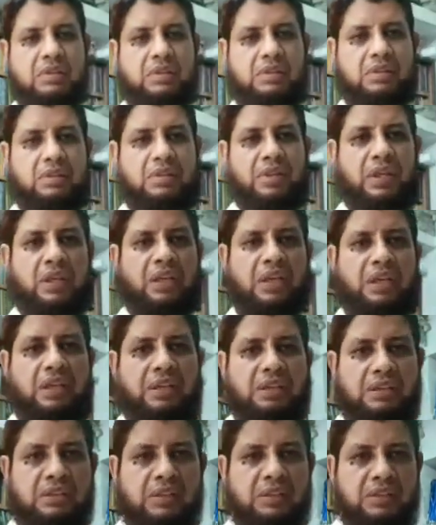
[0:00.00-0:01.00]
The
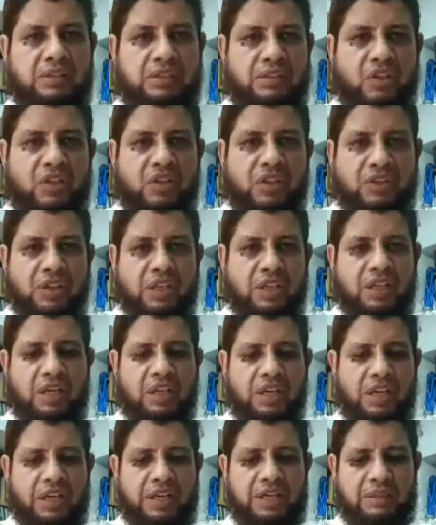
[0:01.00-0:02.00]
teaching
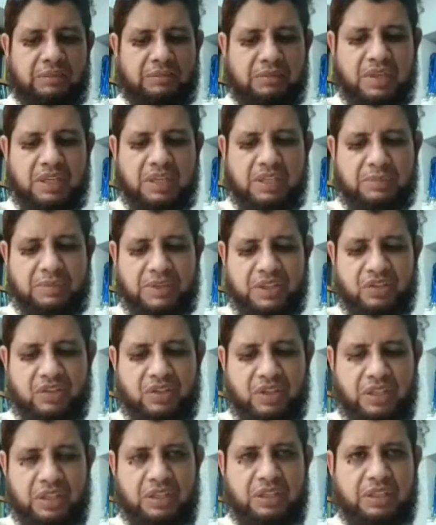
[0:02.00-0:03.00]
learning must be
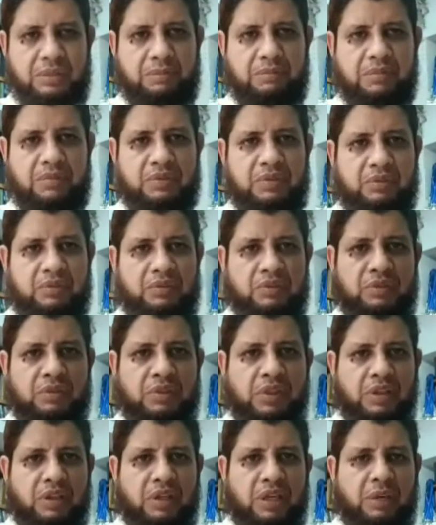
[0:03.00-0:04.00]
interactive
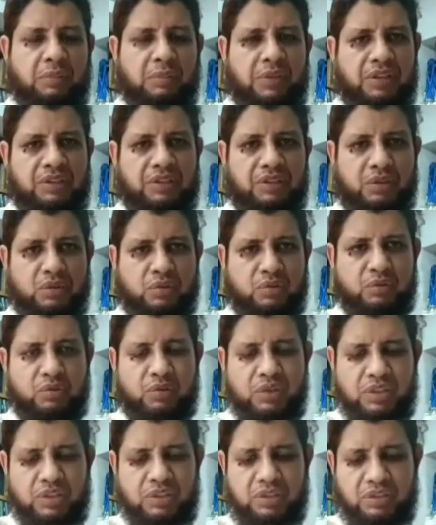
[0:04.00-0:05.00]
among the
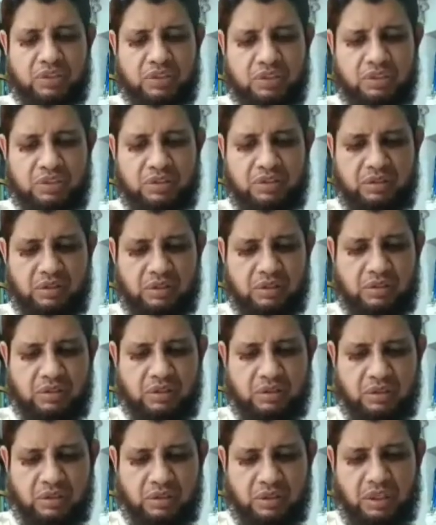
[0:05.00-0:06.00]
students
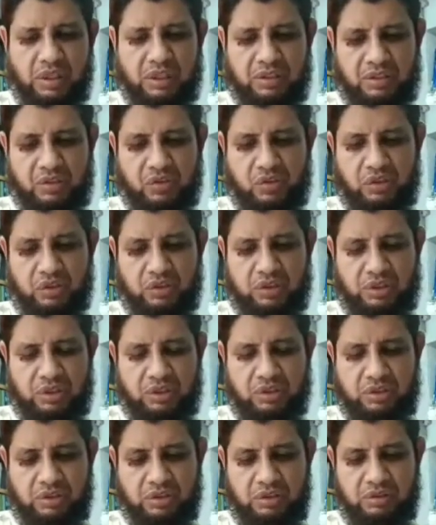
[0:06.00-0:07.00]
and the
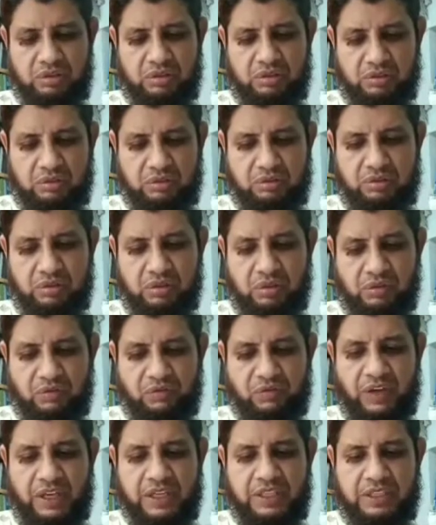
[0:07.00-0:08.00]
teachers,
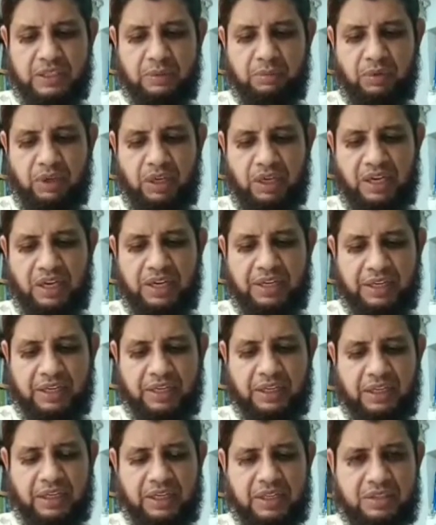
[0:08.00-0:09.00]
flexible and
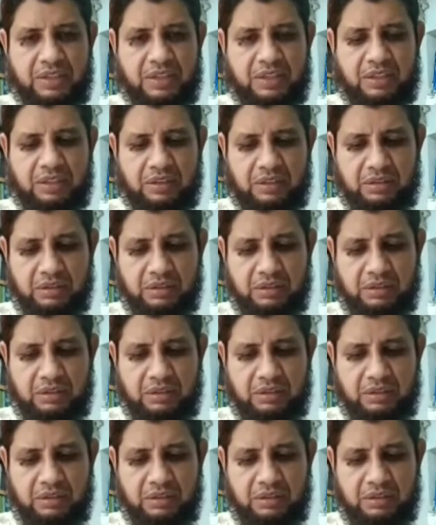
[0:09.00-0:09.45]
encouraging